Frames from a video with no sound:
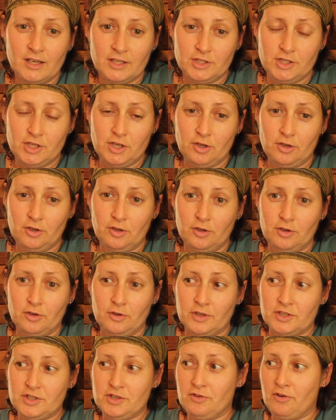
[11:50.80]

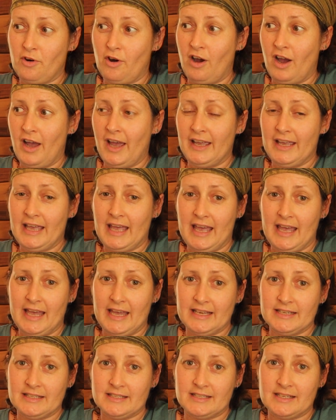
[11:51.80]
to try
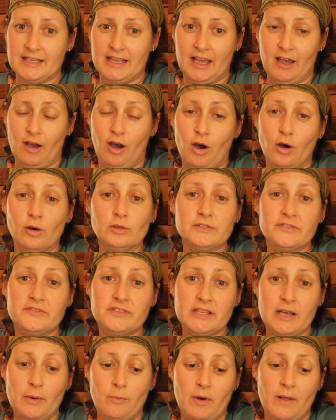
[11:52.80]
and get hold of
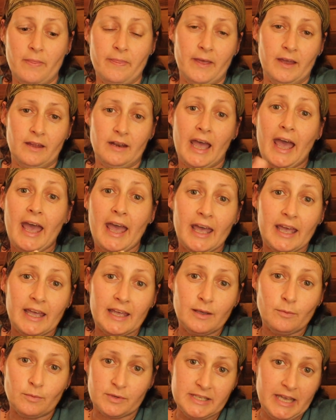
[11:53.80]
someone that
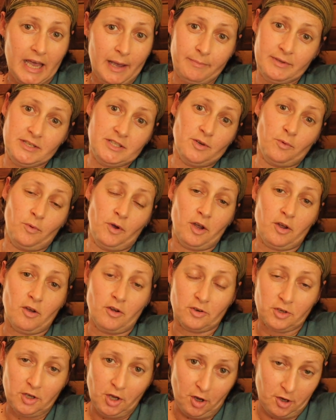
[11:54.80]
A, was happy to work
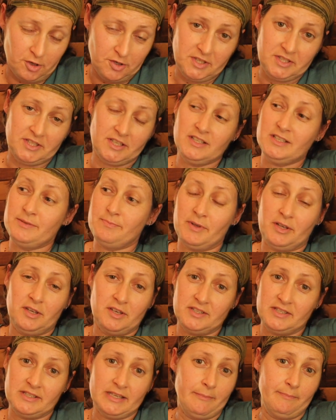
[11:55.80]
on coasters,
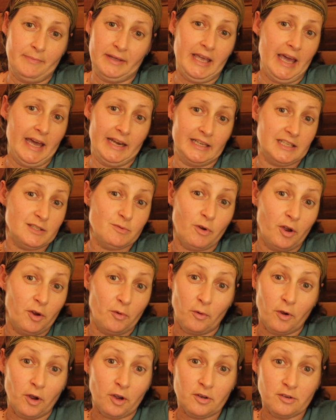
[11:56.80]
because some mechanics won't
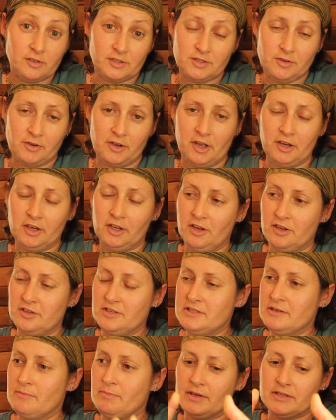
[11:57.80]
work on Toyota
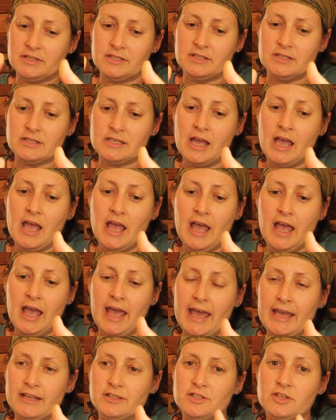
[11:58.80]
coaster buses,
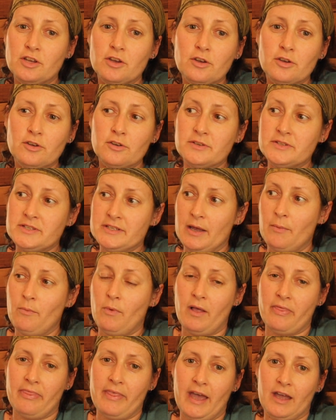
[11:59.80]
and 2,
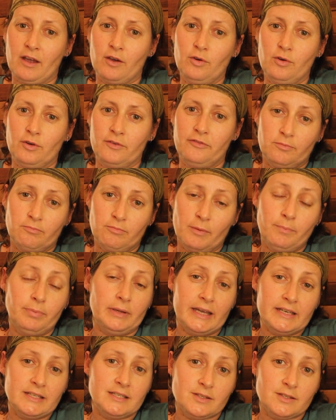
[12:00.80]
someone that could replace